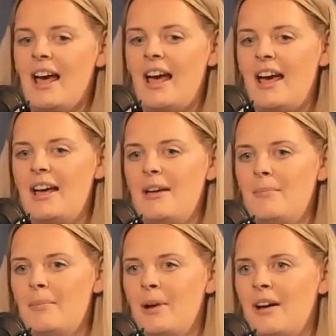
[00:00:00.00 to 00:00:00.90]

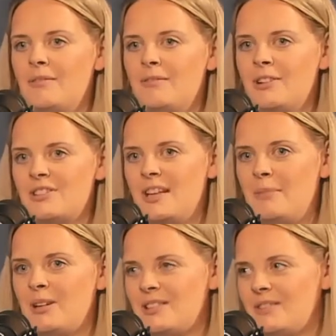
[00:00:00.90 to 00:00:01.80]
But
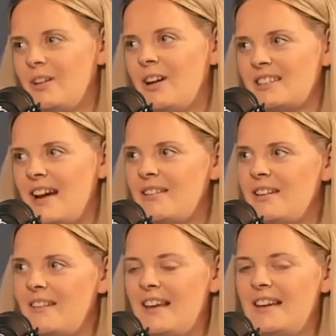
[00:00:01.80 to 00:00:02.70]
unfortunately, because of lockdown
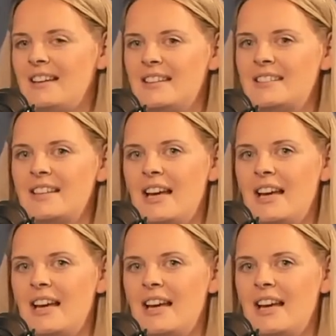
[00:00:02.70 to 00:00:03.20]
and things,